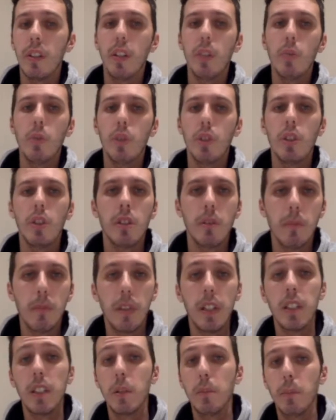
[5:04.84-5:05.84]
which is
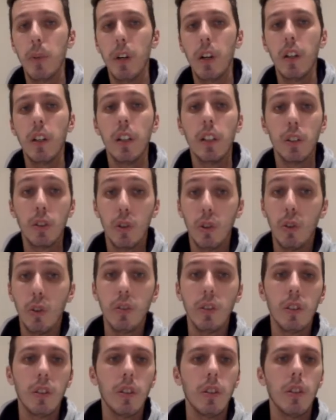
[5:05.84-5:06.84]
amazing pair, and
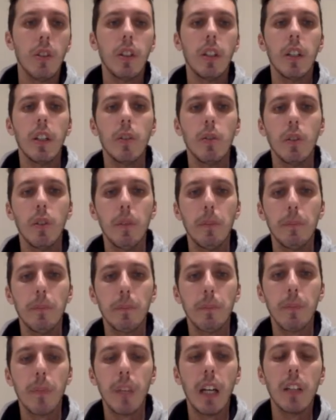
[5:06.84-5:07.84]
gold.
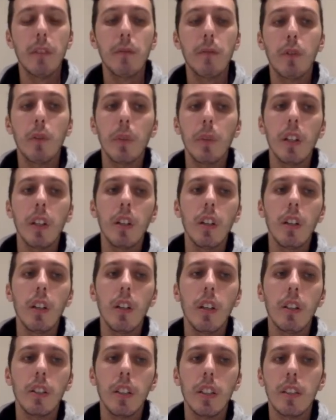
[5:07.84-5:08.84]
And for me,
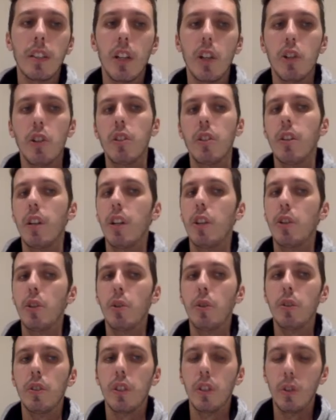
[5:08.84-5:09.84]
in this session, I
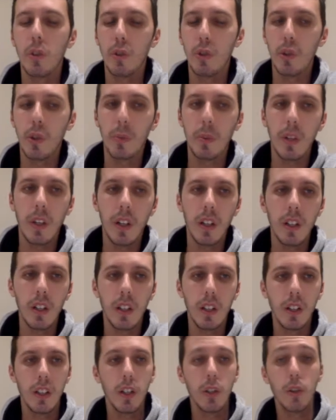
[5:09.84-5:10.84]
choose Euro GPI,
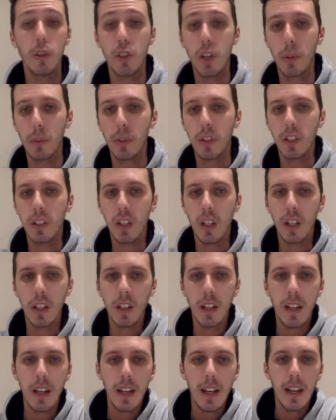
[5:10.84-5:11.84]
Euro Japanese Yen.
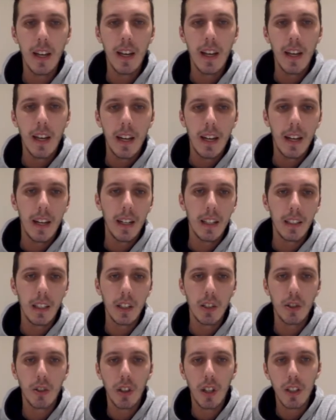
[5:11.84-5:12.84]
And
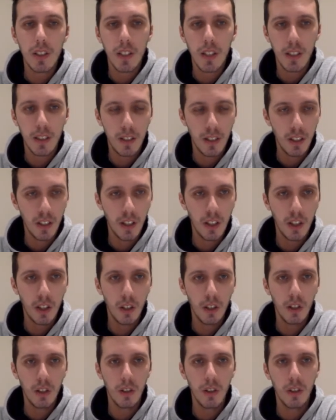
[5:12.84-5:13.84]
as you guys can see
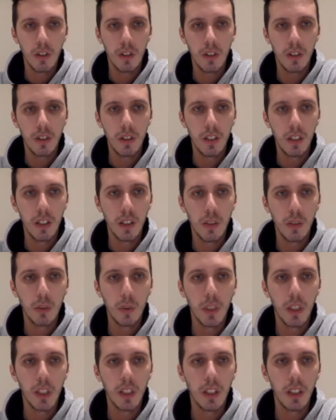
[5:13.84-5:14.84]
here on a
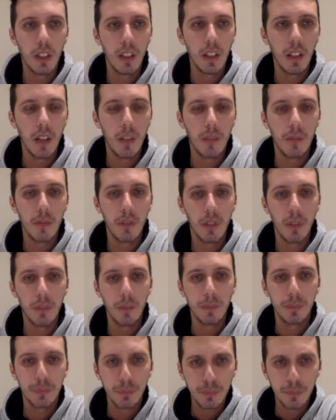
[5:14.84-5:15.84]
weekly time frame,
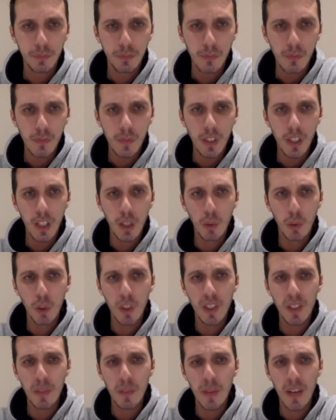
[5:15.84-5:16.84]
it
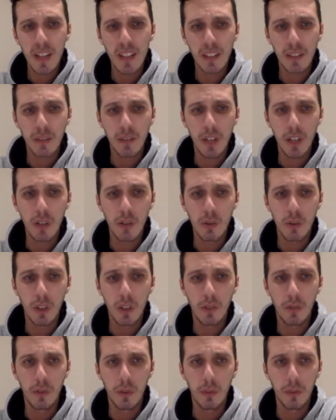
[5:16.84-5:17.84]
was a massive downtrend
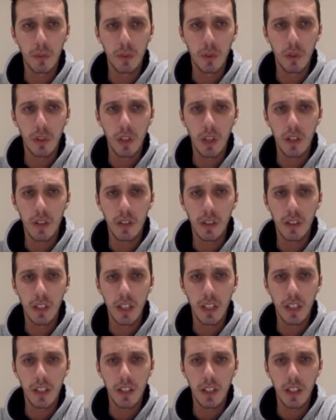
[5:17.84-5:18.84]
from
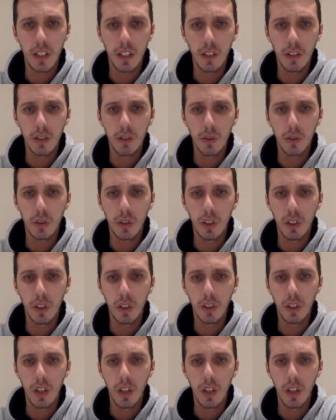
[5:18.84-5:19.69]
2018 until